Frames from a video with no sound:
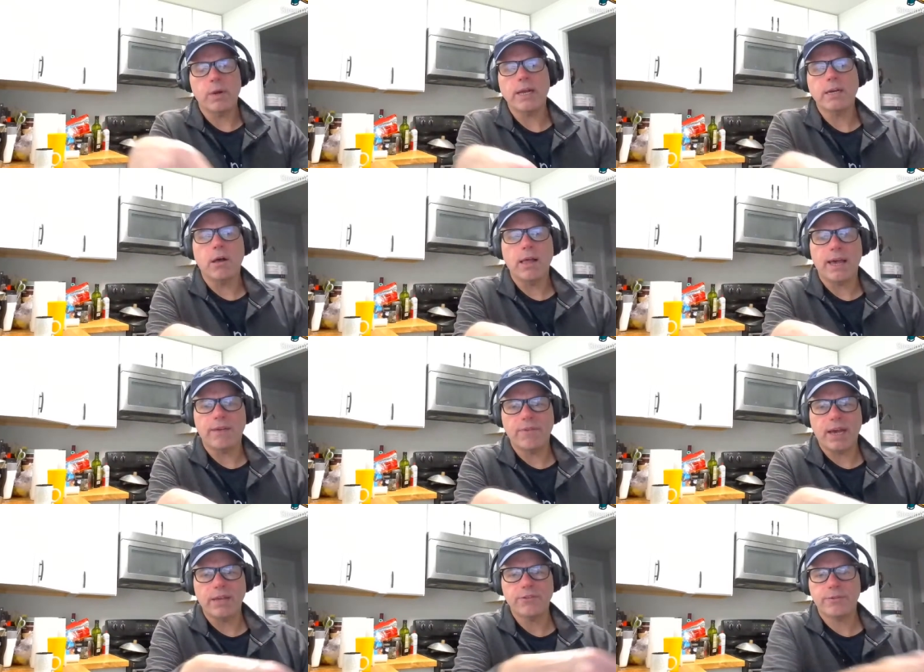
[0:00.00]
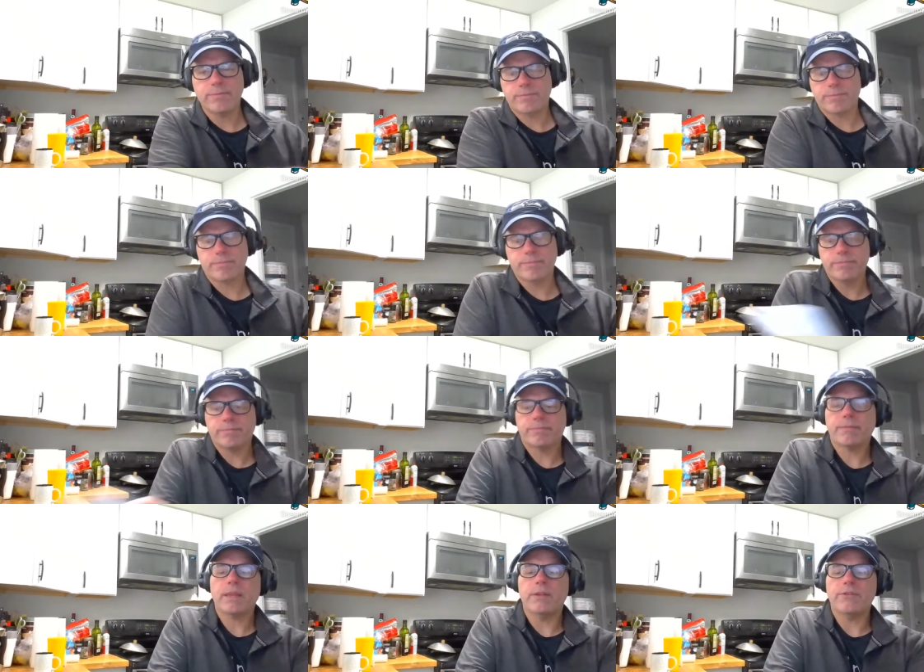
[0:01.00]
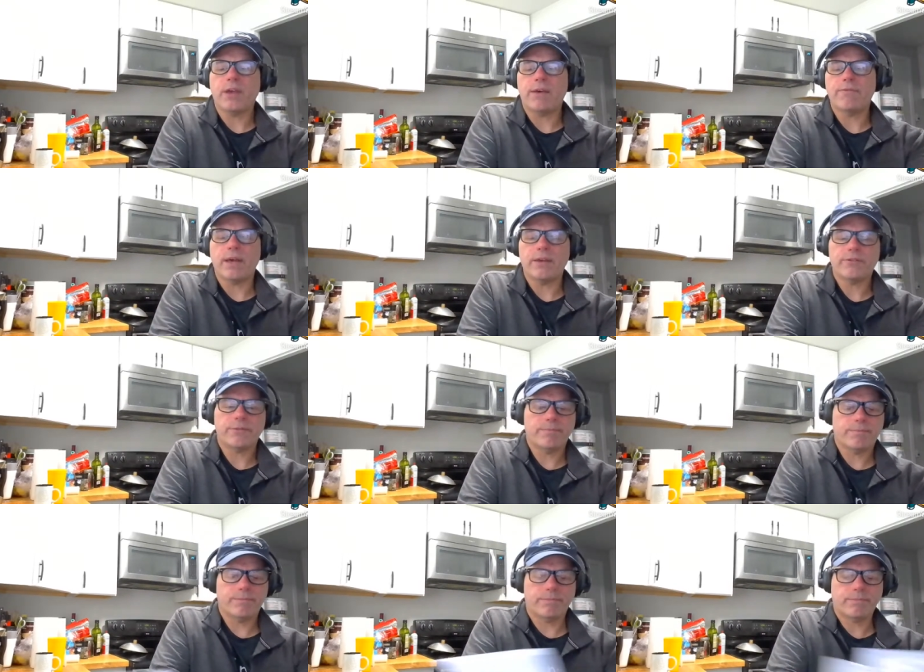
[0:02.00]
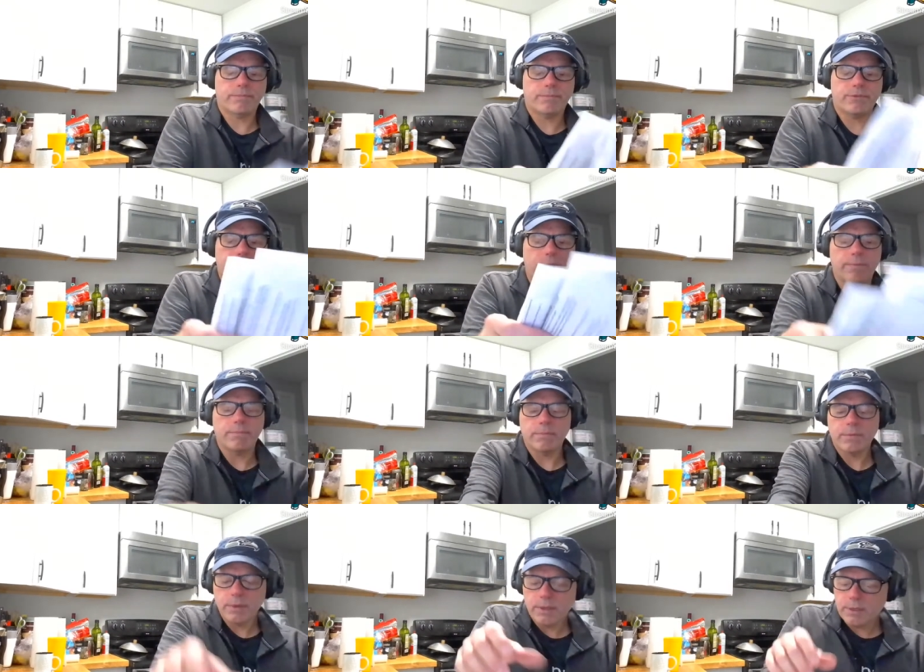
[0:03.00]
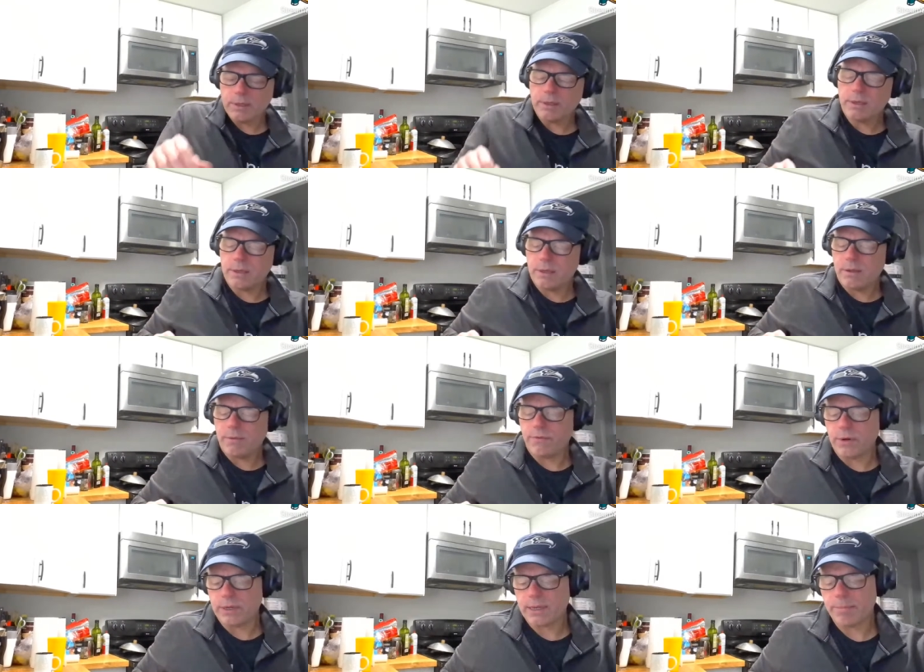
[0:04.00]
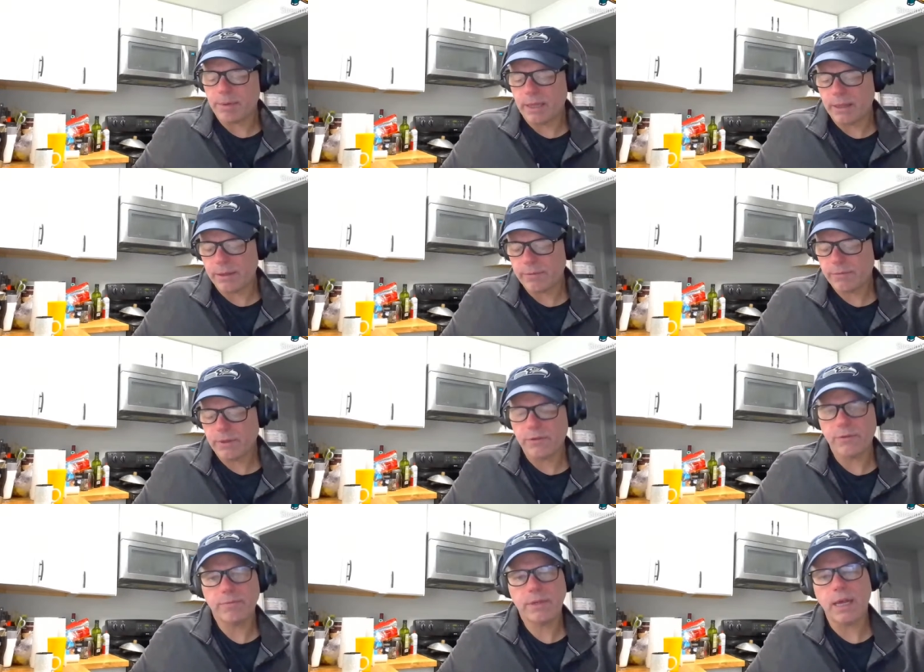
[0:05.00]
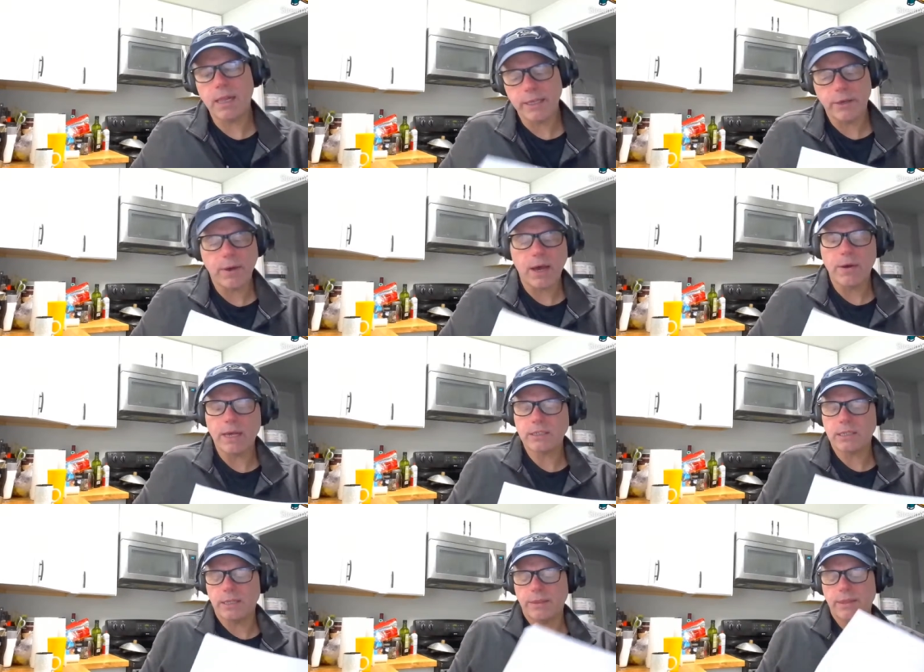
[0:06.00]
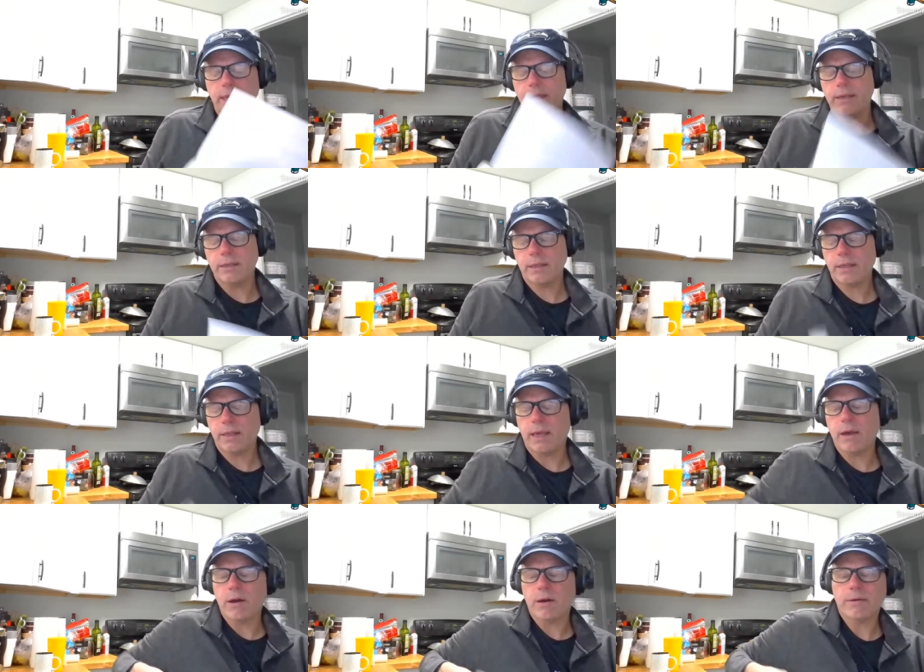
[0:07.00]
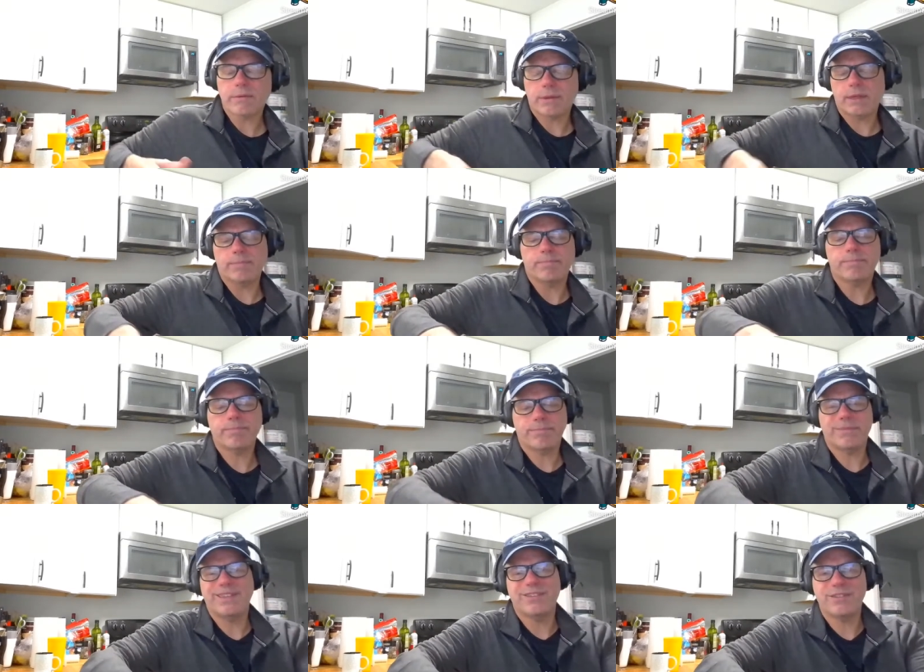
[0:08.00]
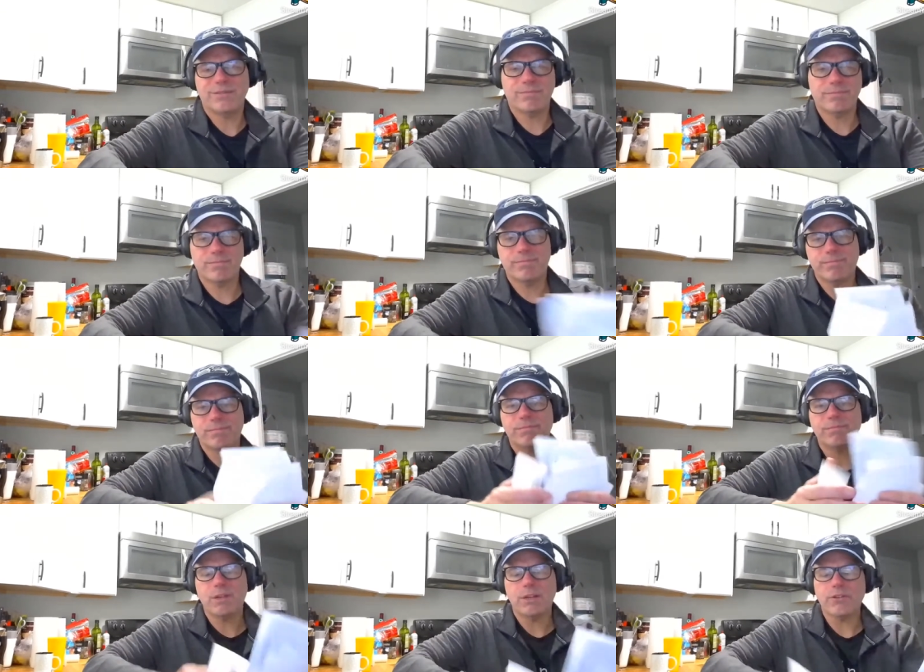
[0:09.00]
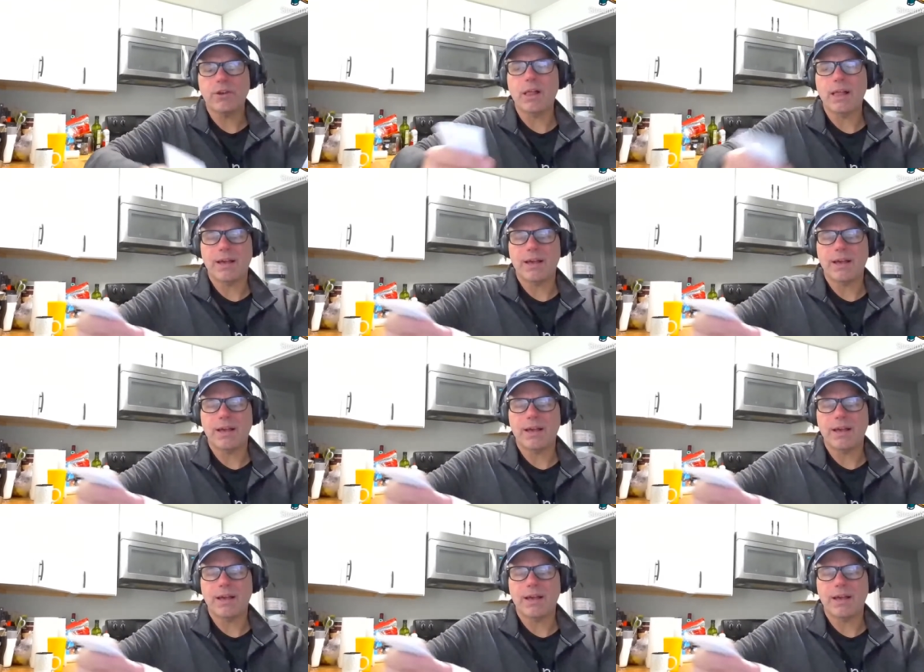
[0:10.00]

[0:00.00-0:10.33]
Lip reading: what I call half-assed. It's half-assed. So for a company that's telling you how excellent they are, it's all